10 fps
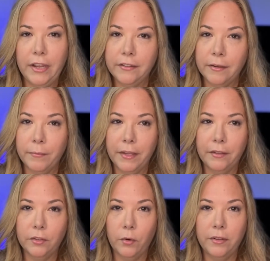something.
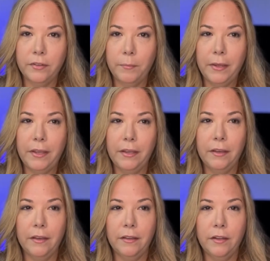It's going to be,
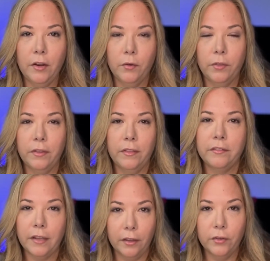you know, the, the
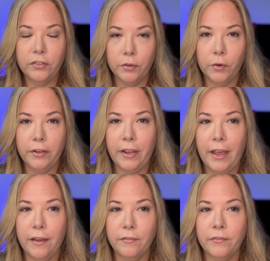seller is still going to
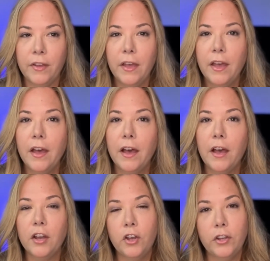have
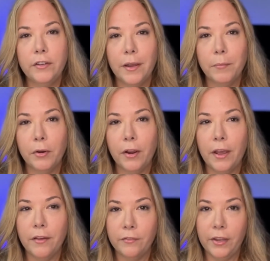a good number
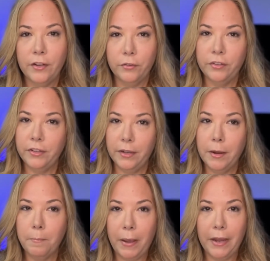of interested
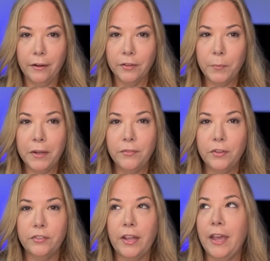buyers. But if you
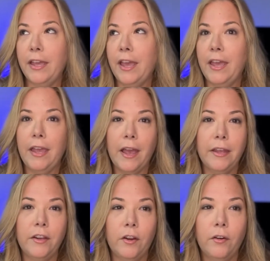say, hey, I,
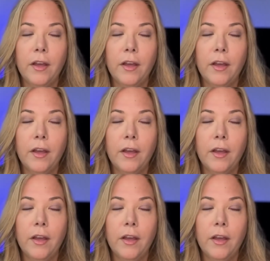you know,